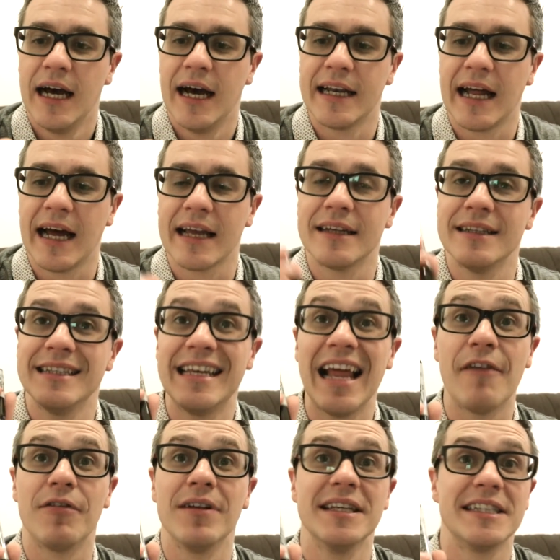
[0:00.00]
and I can
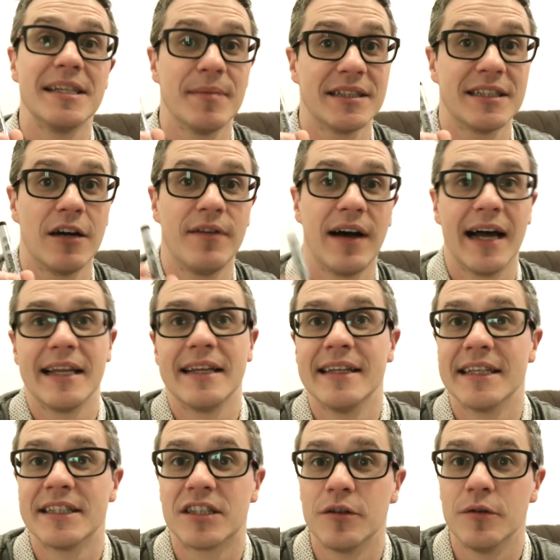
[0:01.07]
definitely see myself adding
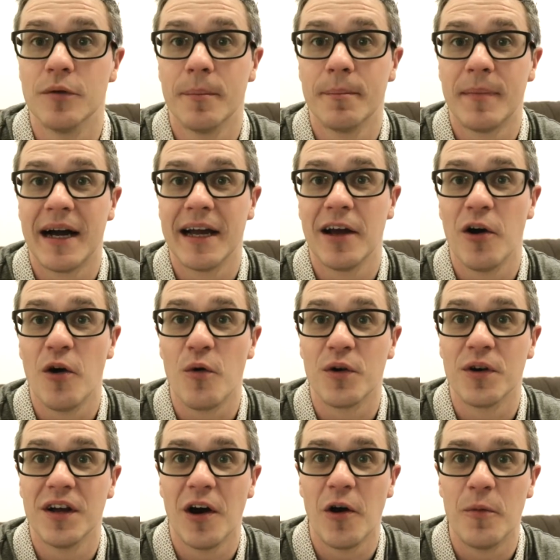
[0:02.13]
this to my
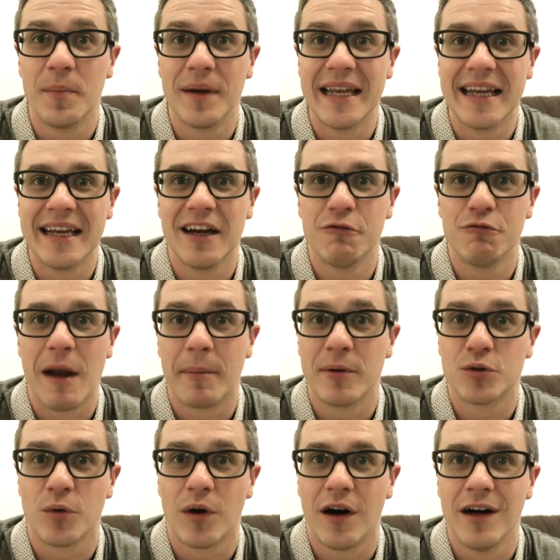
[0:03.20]
own opening
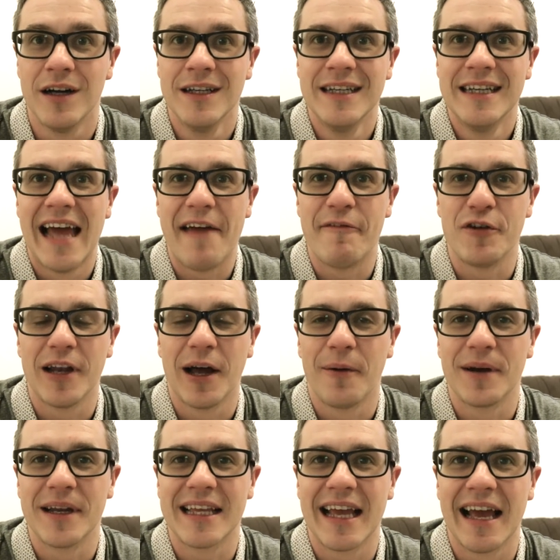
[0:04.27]
repertoire every now
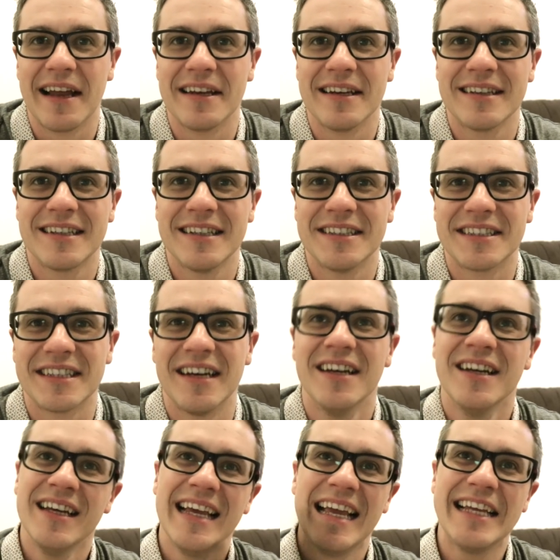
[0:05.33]
and again, because uh,
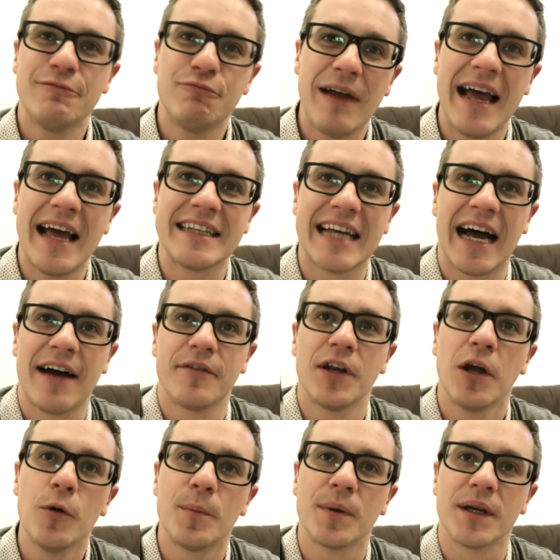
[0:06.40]
it's rare to have an
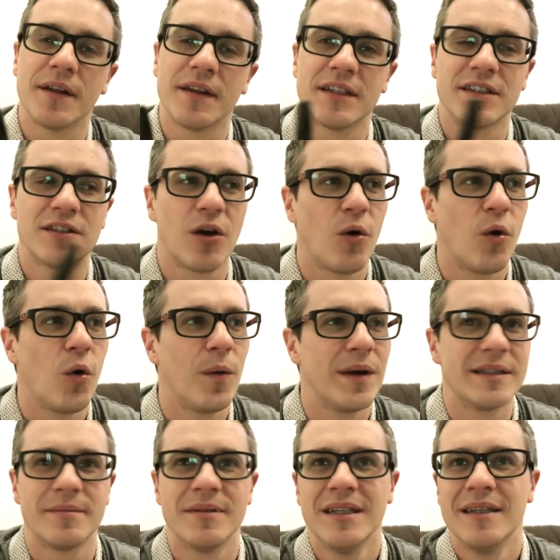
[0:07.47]
opener that's not
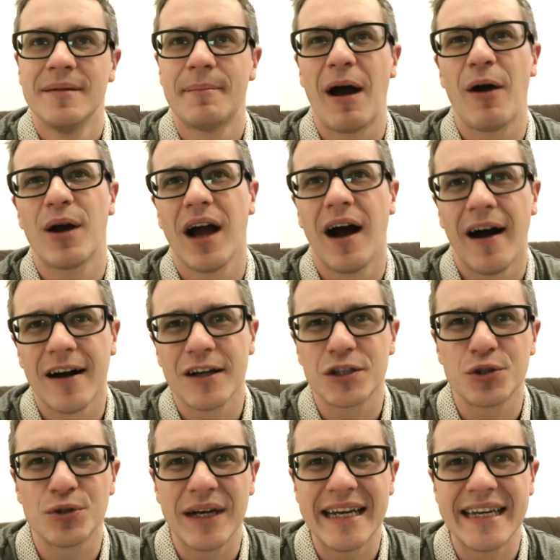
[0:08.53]
always about card
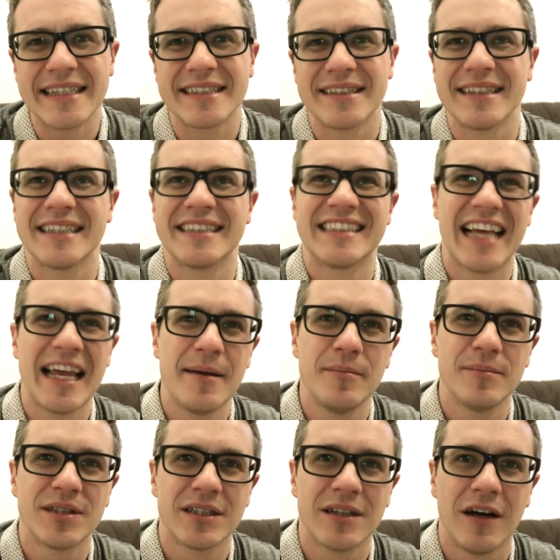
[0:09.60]
tricks and the
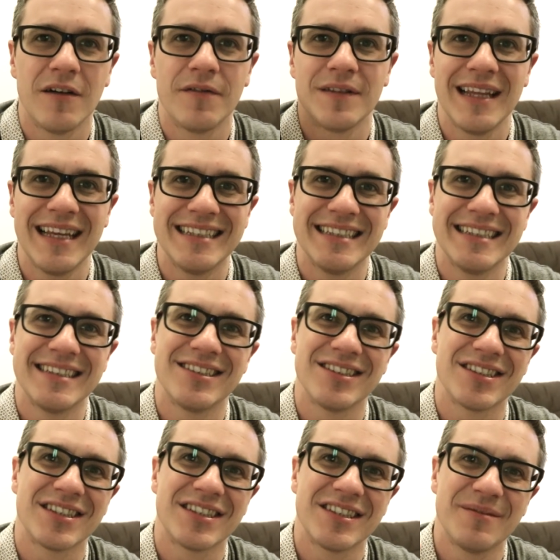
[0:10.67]
same stuff. This is
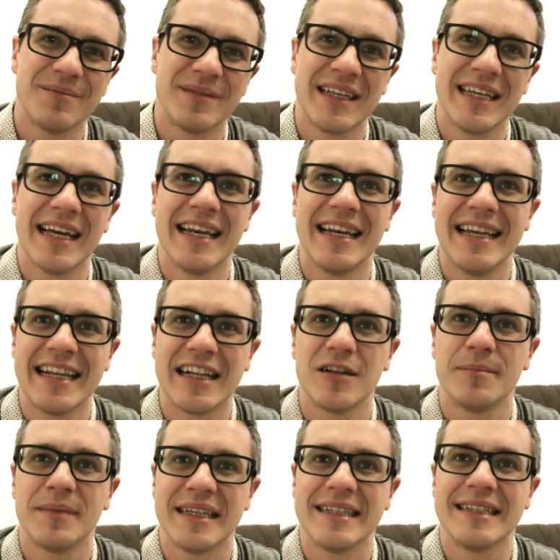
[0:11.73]
just something a little
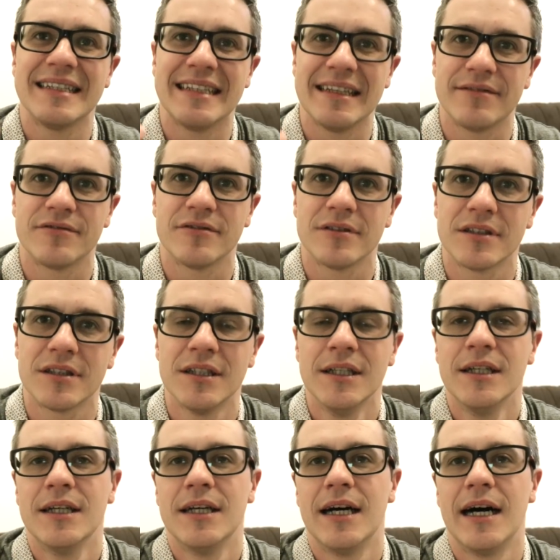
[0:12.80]
bit different.
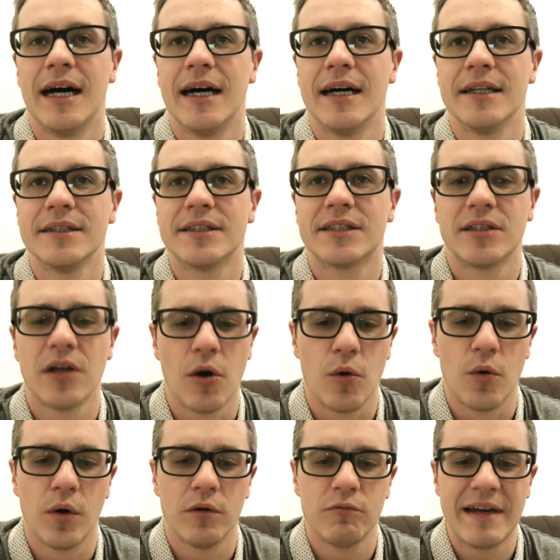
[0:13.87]
Uh,
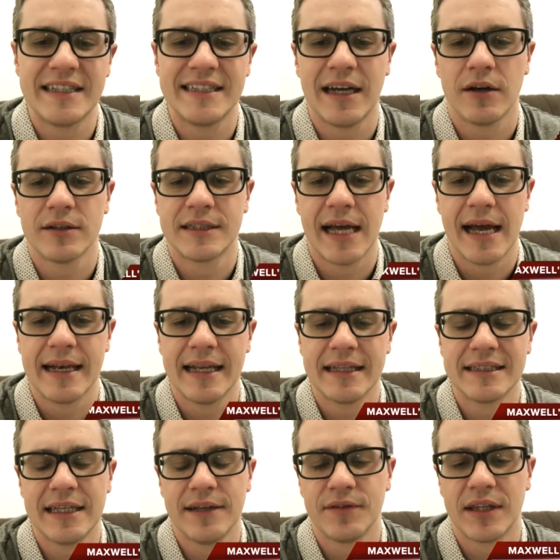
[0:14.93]
so rating out of ten, let's
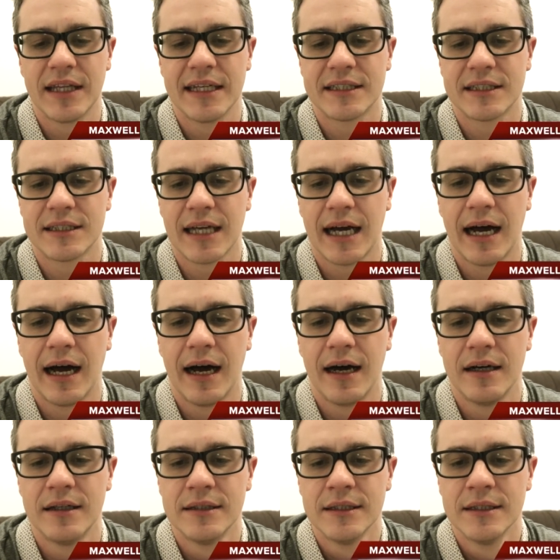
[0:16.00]
give this uh,